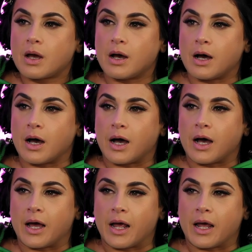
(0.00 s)

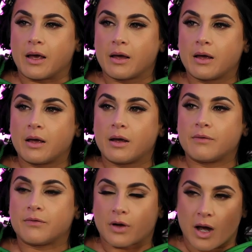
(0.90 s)
I
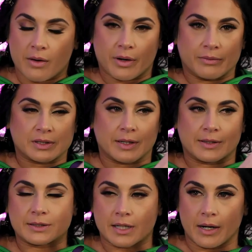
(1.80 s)
forgot what I was gonna say.